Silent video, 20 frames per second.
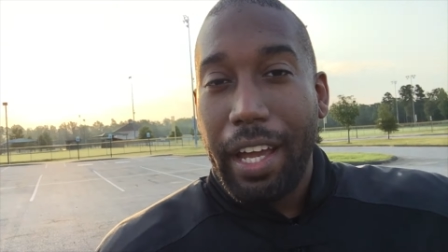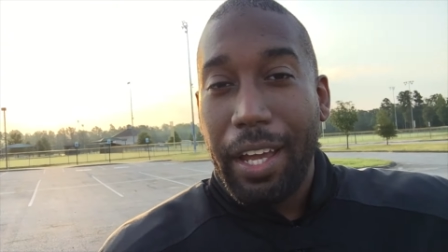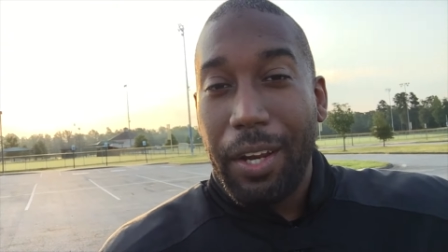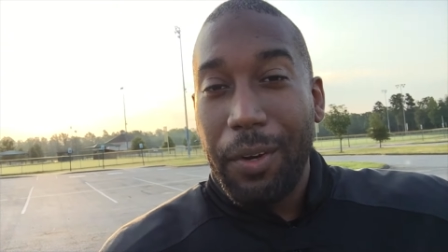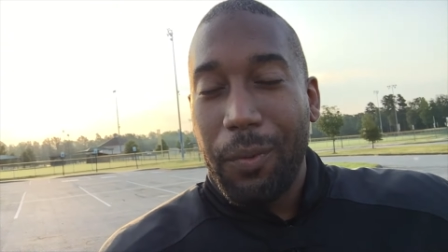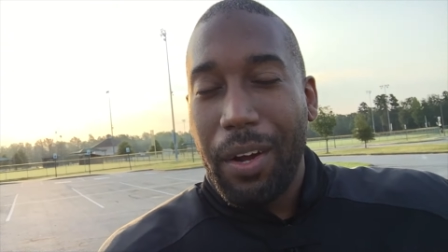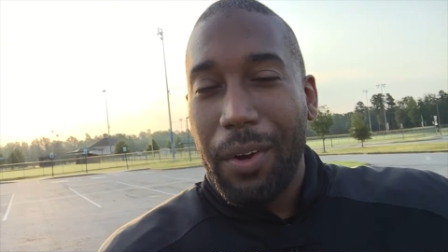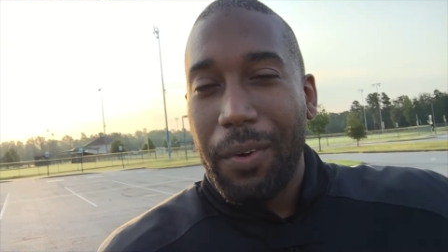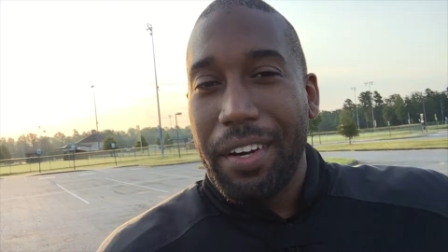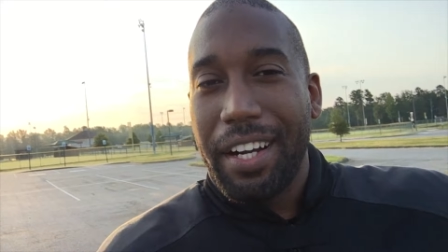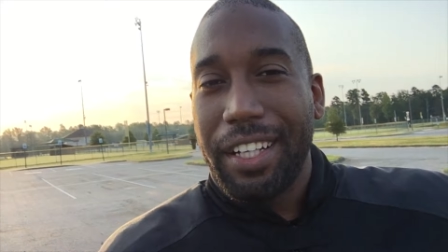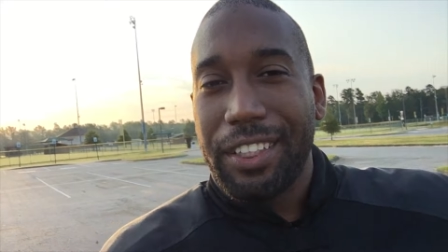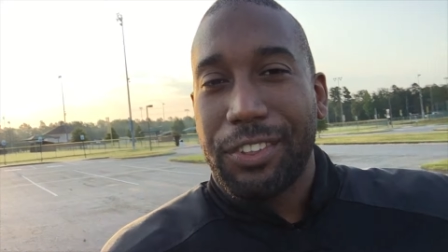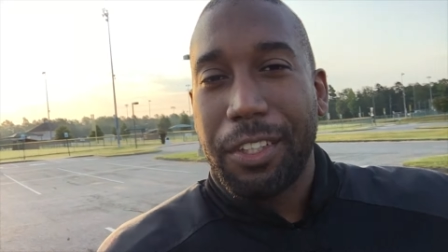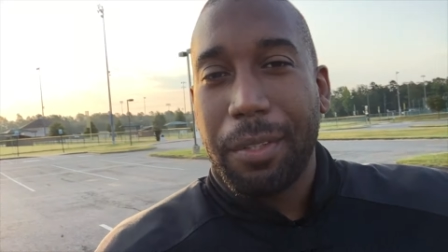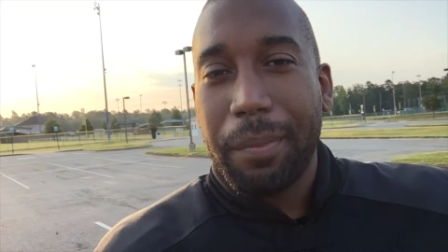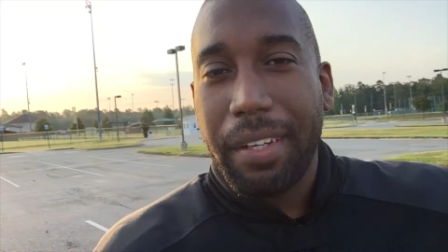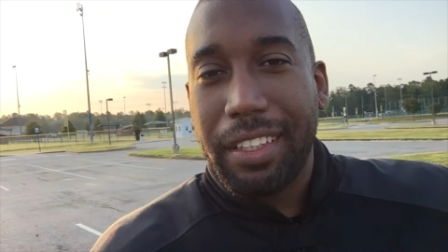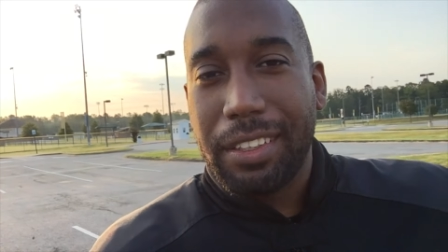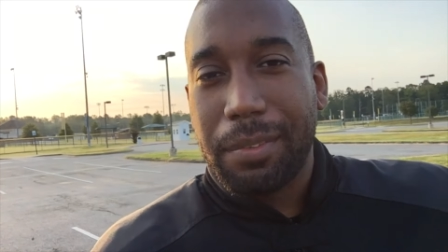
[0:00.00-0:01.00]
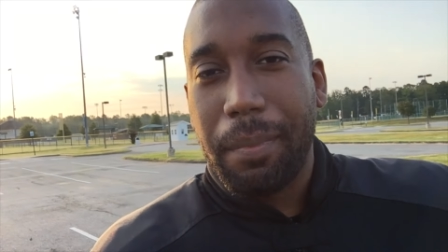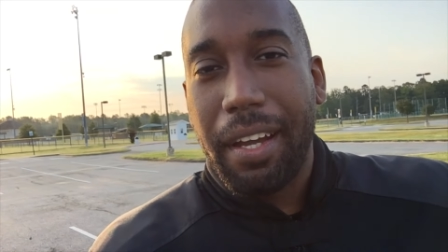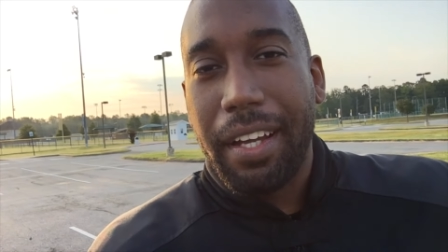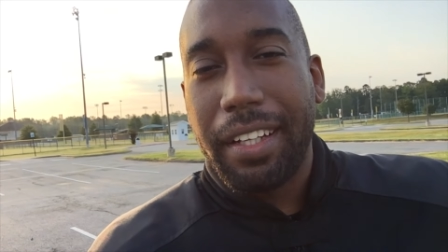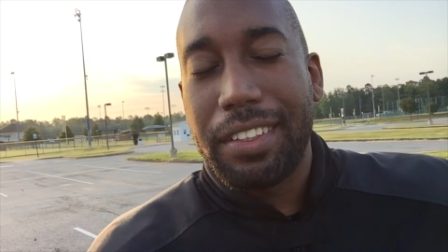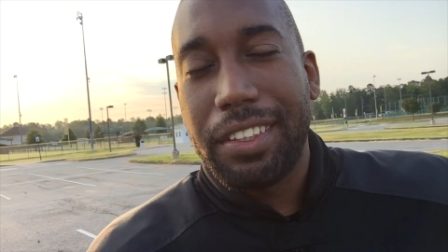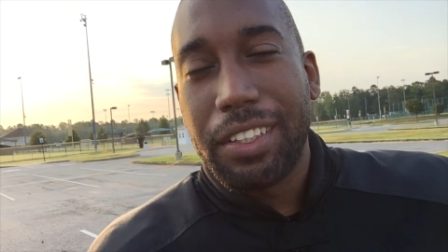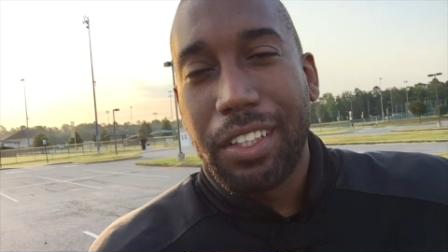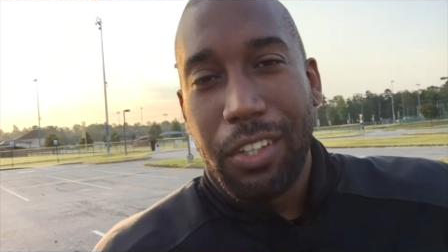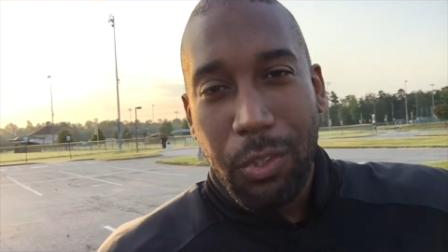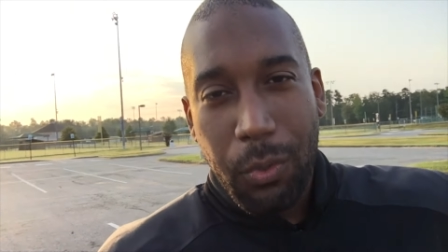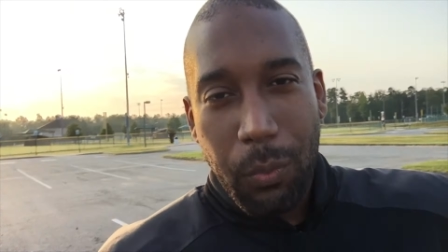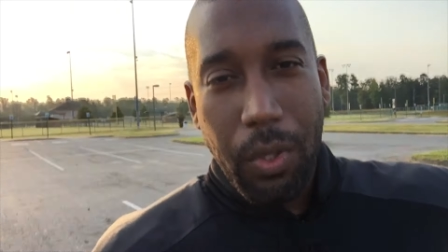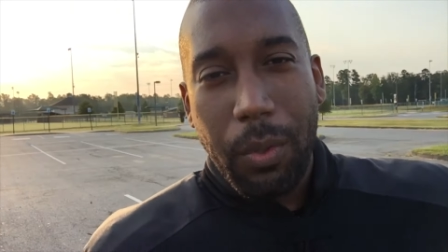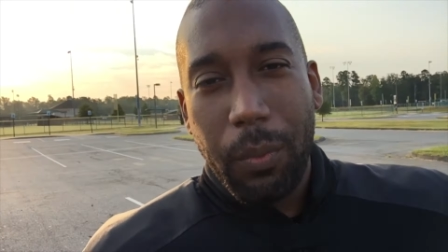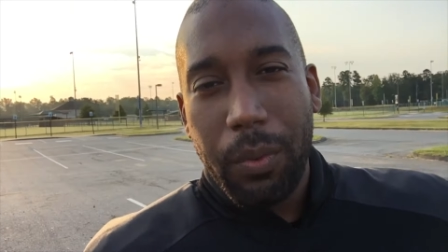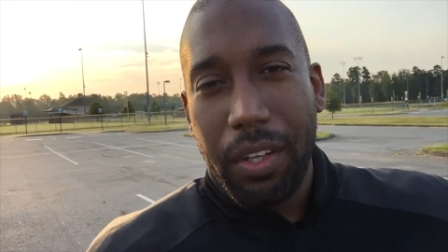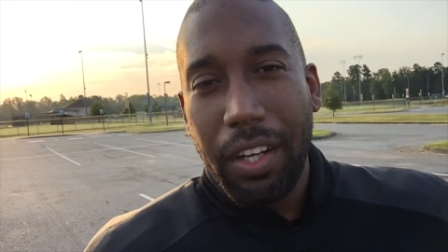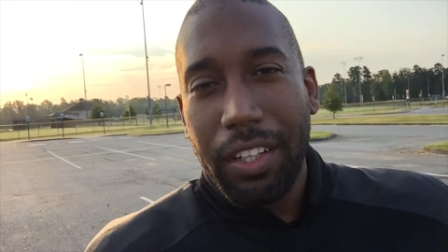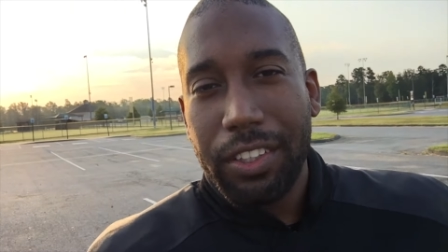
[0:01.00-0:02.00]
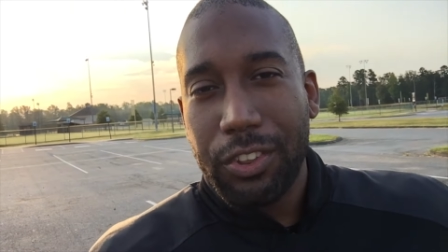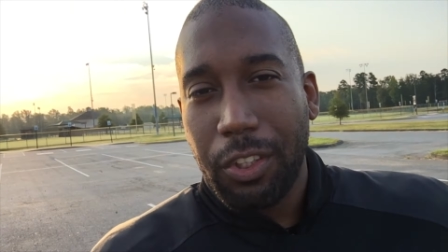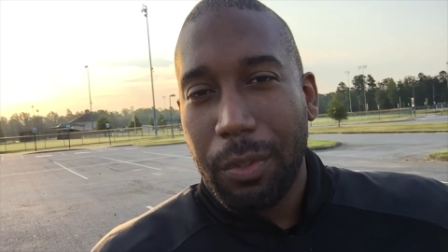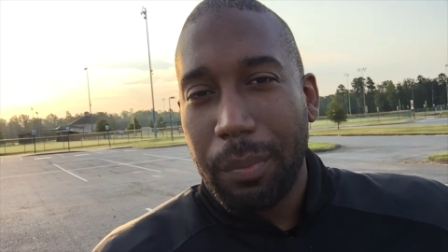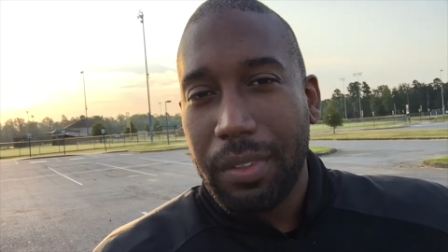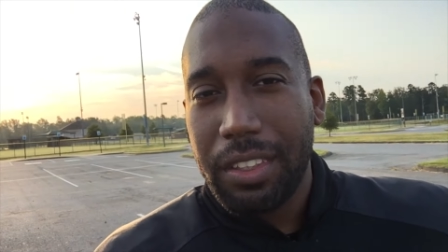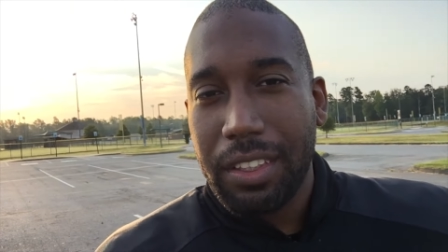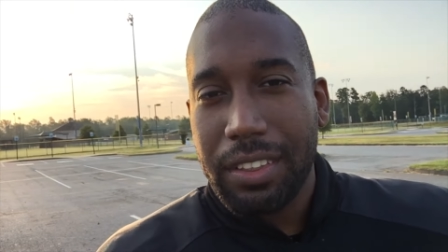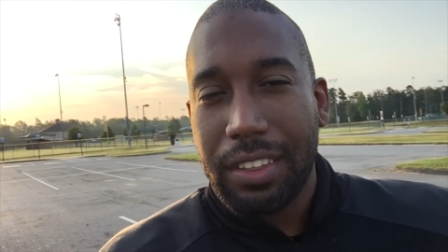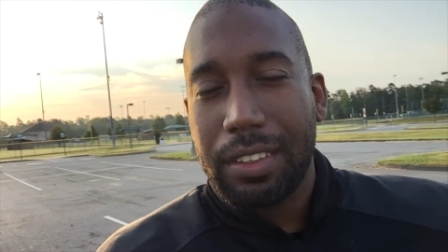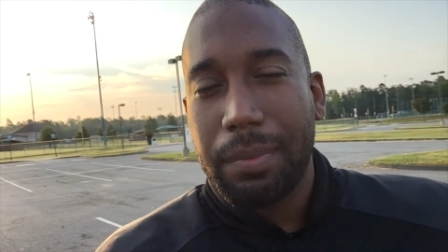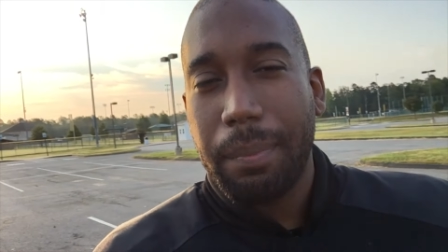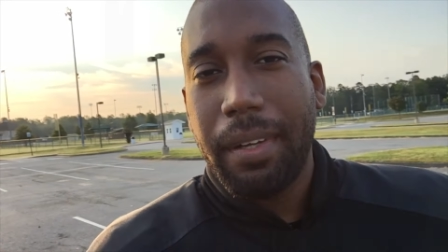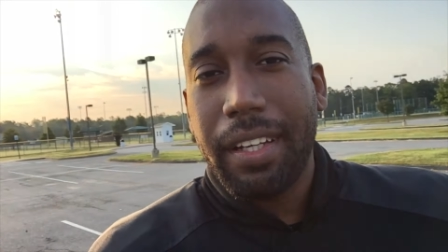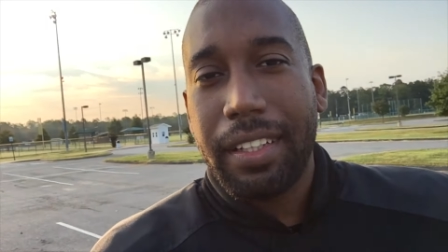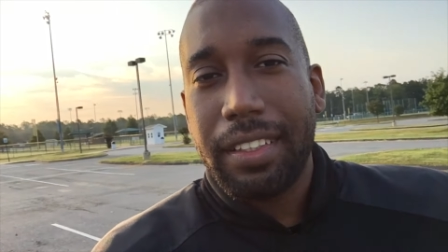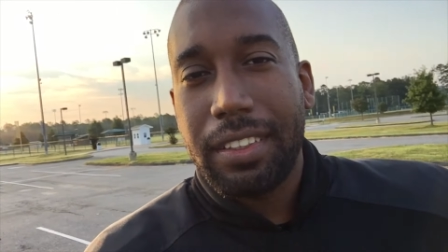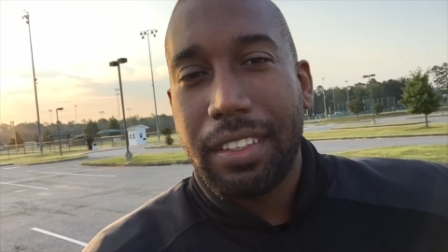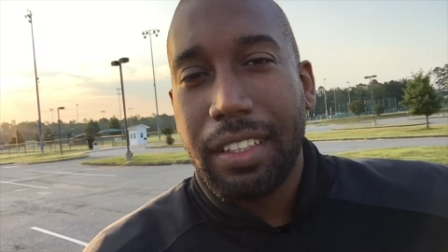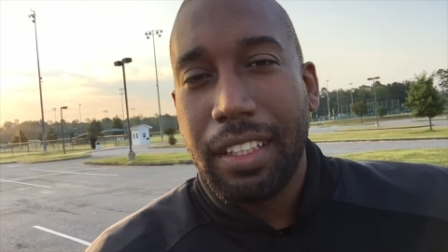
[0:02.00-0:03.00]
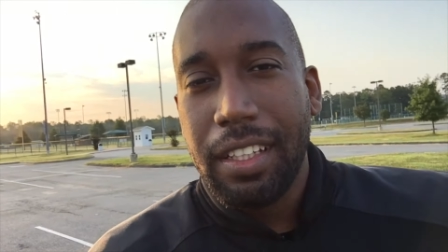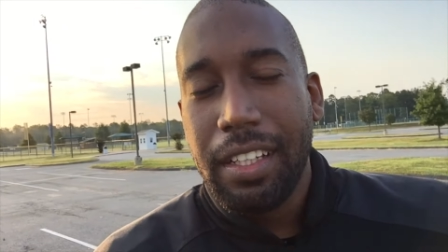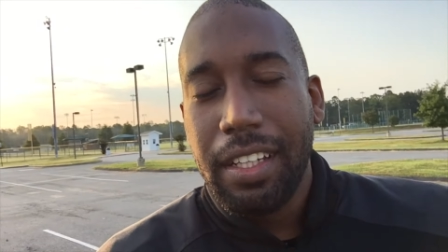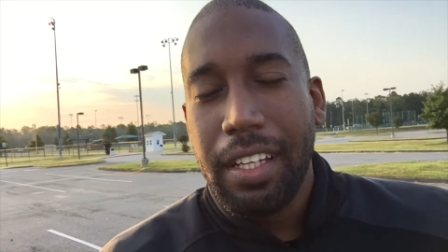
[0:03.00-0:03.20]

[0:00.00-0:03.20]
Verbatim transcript: and why we're not streaming as much. Well, we are streaming just as much.